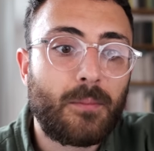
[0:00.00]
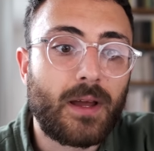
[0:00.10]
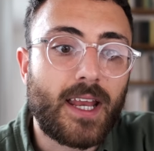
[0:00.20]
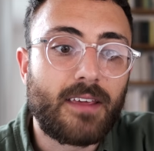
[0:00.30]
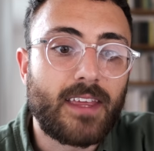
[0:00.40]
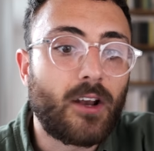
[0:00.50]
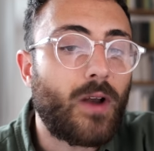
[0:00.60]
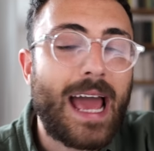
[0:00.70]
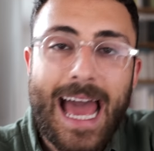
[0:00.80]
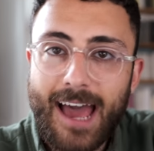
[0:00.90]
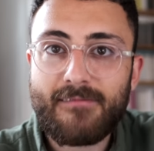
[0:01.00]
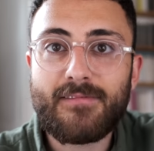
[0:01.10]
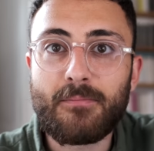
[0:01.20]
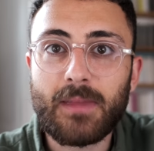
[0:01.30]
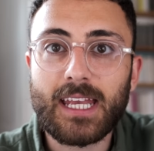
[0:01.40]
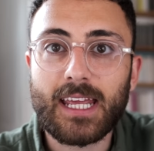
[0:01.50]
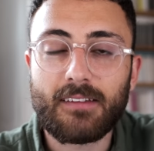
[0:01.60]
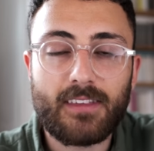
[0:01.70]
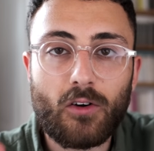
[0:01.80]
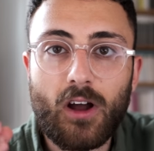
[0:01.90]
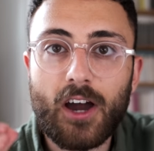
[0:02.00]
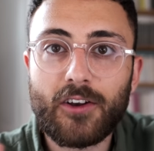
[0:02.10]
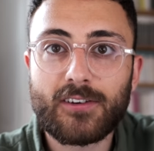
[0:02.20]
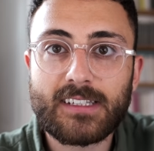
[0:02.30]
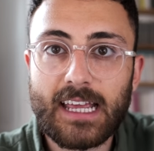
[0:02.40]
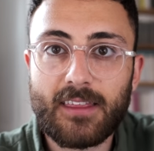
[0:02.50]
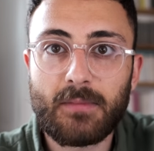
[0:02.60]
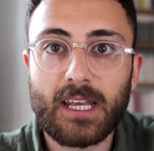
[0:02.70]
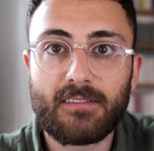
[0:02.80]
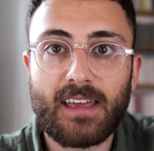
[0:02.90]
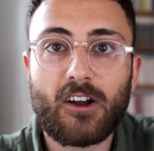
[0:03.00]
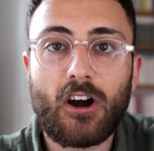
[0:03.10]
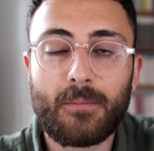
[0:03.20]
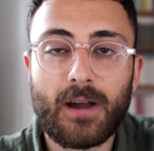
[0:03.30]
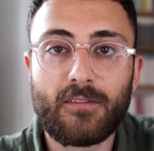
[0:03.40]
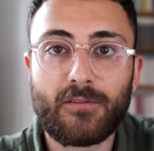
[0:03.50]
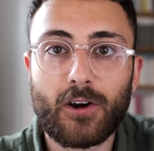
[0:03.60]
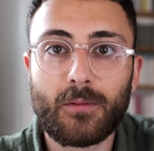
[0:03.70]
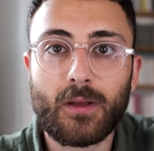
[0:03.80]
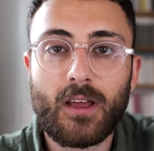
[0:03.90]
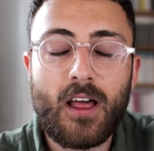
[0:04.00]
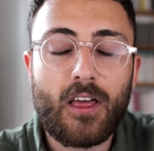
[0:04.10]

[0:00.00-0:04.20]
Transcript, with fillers: But if they don't have the meaning, if they don't understand the meaning of that compound verb,